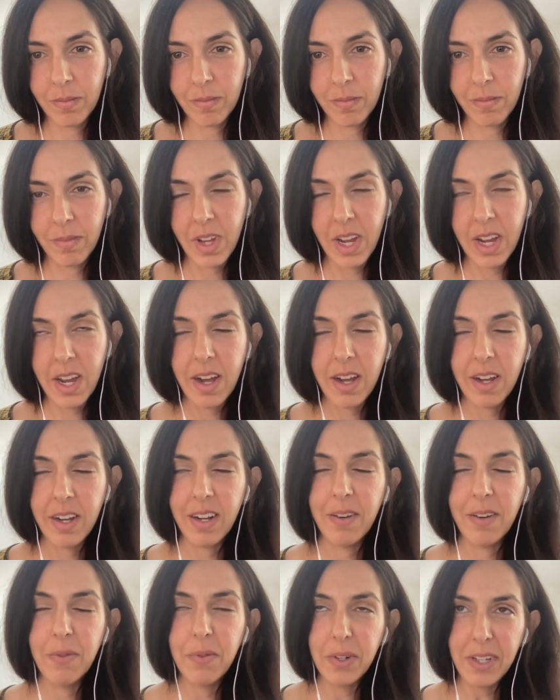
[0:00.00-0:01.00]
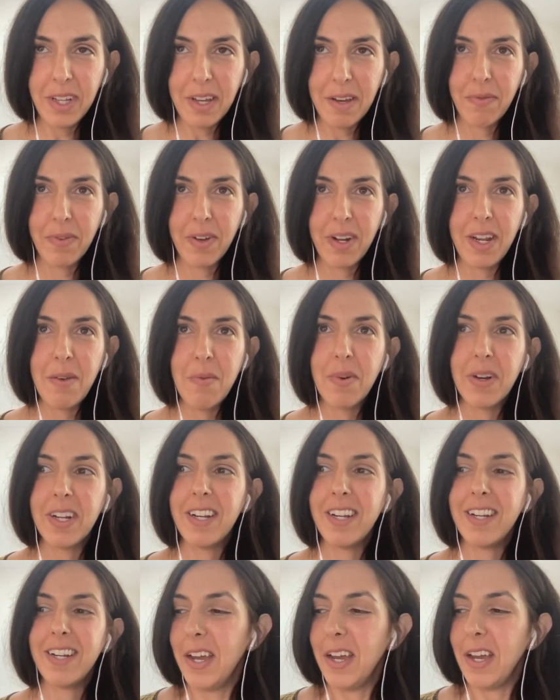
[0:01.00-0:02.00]
Yeah, a really funny one
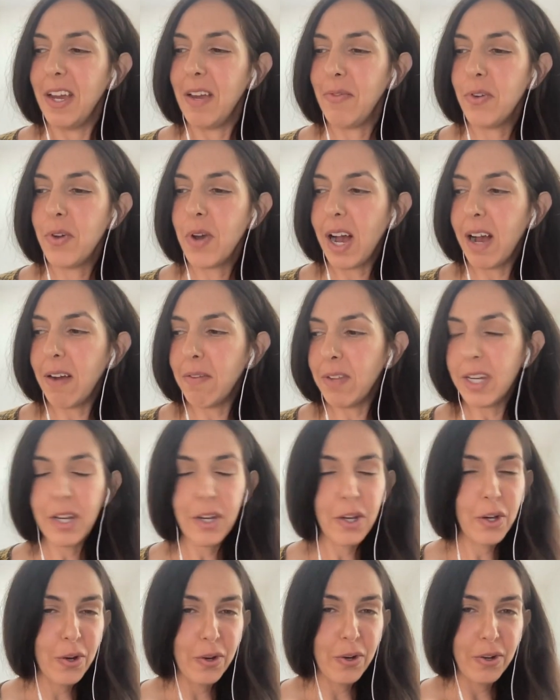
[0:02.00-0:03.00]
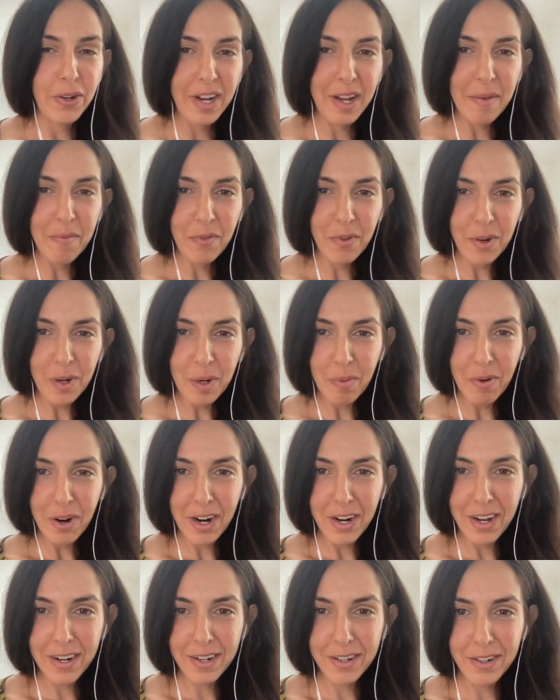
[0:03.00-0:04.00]
is if you have like a code name for your
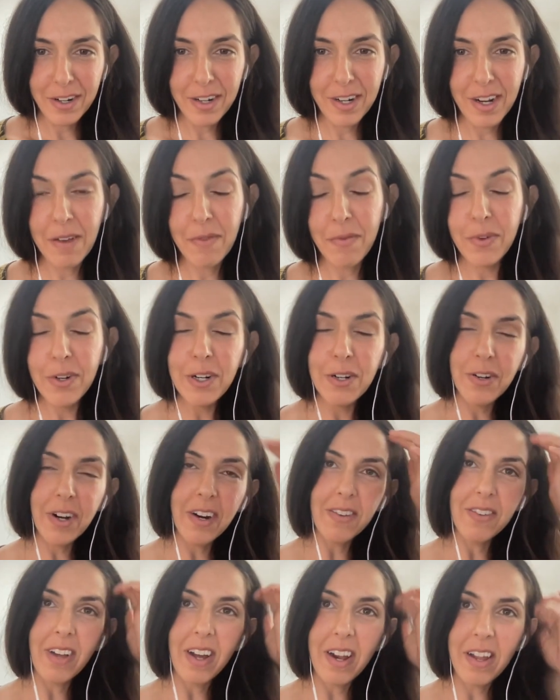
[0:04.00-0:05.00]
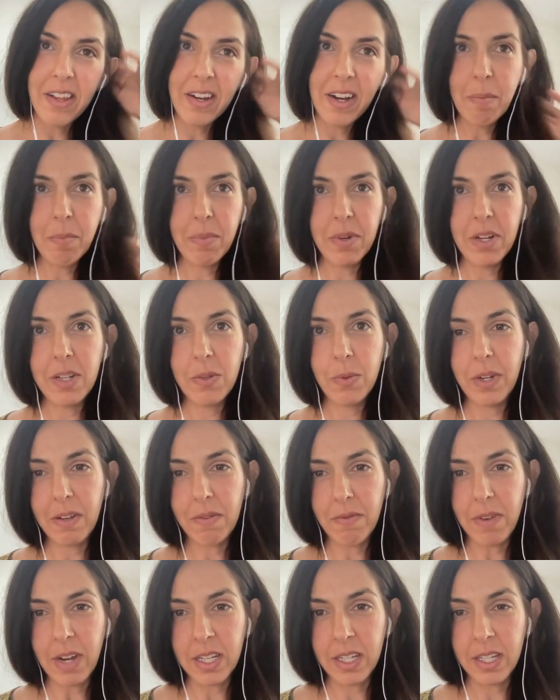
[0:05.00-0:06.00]
product or at first round a lot of the companies we
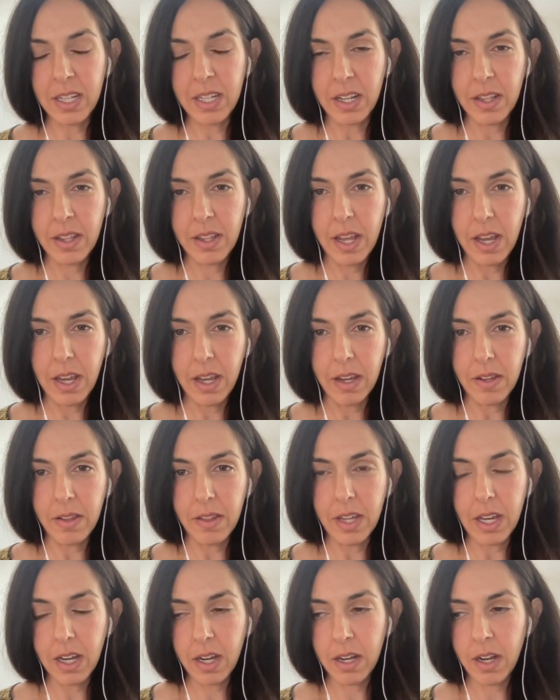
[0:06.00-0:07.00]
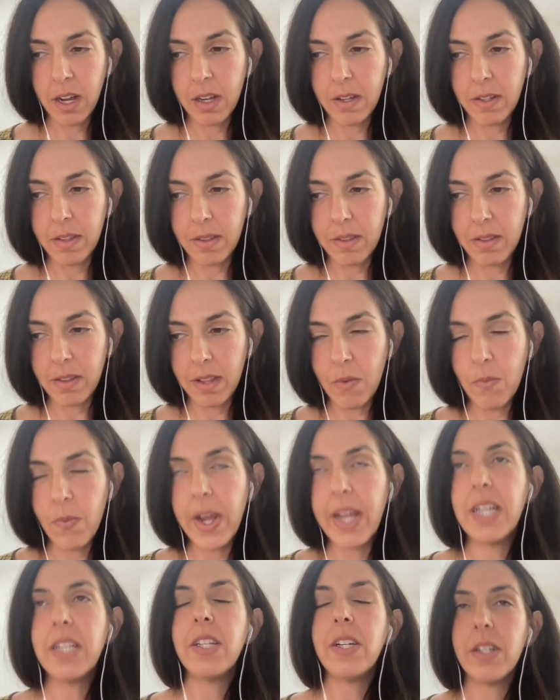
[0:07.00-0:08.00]
invest in, they they they
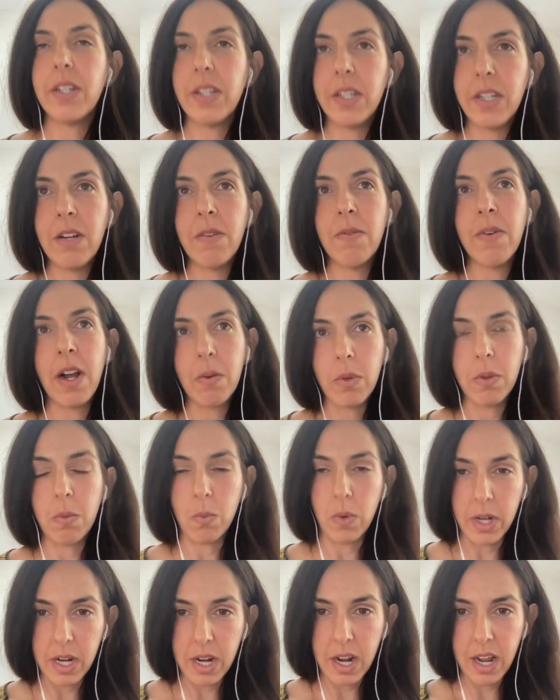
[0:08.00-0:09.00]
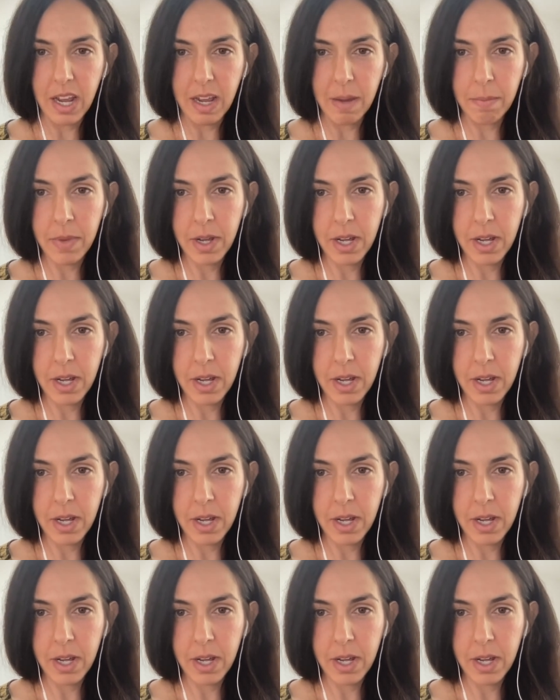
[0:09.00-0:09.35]
raise their seed round with one name